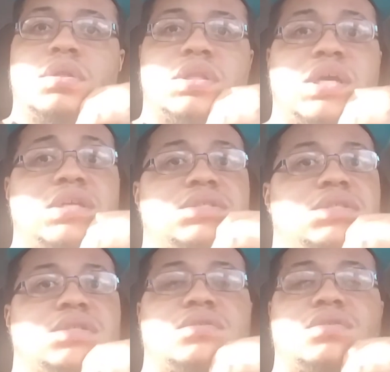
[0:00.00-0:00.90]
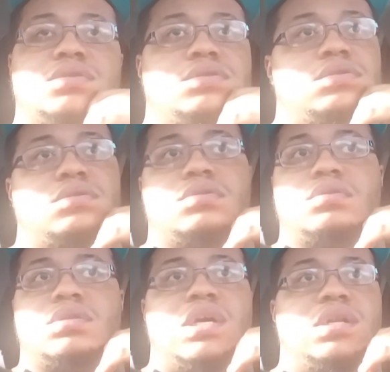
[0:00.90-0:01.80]
That's just
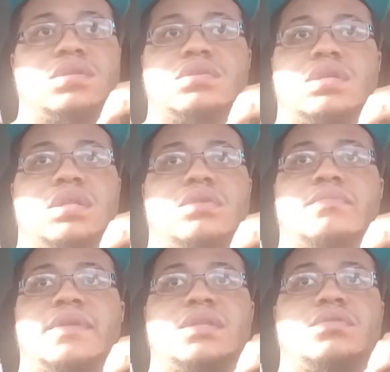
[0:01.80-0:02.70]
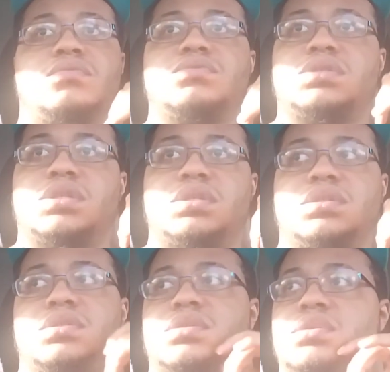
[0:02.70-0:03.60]
that that don't make no sense.